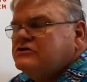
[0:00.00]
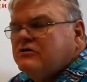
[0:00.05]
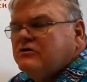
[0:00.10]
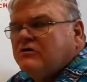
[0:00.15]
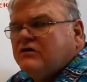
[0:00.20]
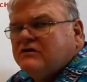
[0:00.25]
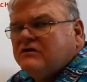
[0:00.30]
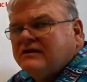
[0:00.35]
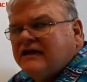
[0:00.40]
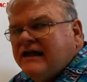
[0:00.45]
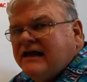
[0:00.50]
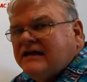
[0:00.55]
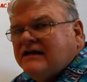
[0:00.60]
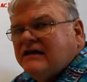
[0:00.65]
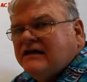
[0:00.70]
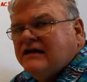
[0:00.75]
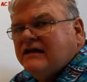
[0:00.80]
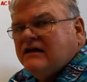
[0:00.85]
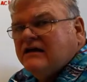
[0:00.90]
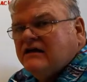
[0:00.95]
sure
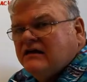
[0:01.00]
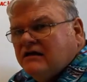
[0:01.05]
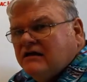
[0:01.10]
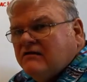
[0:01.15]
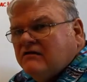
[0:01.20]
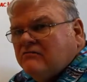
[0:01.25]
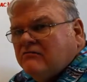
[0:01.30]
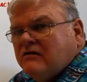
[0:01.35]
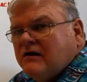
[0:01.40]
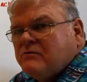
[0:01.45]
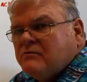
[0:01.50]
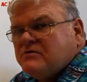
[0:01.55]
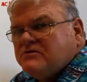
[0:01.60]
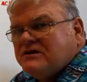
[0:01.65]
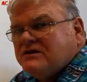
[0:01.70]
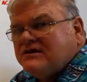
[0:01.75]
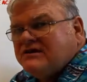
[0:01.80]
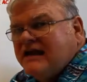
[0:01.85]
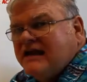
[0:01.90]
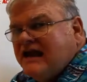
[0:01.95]
that
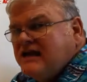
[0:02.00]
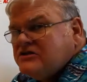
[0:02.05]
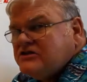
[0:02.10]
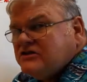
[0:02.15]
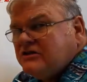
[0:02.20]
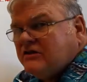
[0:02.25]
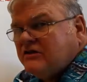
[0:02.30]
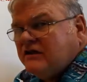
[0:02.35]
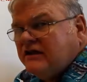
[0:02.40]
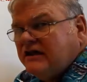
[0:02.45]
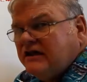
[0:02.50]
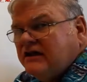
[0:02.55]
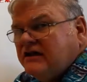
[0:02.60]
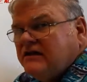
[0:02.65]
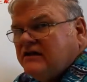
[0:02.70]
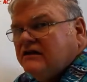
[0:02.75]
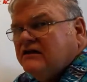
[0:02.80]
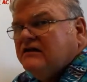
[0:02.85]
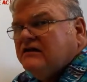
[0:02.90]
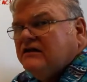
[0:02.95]

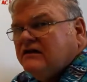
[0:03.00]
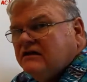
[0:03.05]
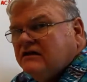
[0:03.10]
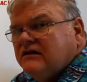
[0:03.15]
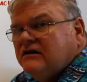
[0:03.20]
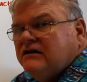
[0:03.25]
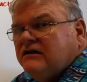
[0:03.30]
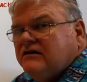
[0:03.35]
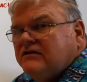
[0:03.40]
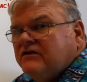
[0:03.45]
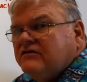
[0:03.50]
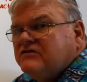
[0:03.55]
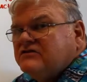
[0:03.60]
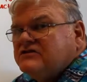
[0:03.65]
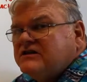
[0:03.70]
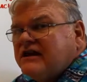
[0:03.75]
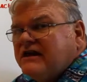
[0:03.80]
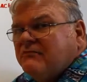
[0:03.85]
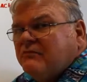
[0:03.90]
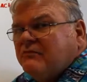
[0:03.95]
representationally they're the
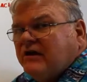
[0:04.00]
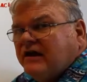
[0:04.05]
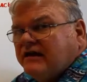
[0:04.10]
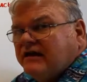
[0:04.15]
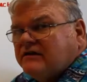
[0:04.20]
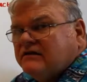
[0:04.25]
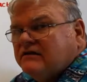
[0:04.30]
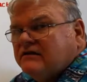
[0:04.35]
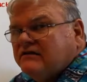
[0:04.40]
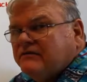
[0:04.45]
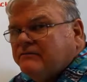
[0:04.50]
same length.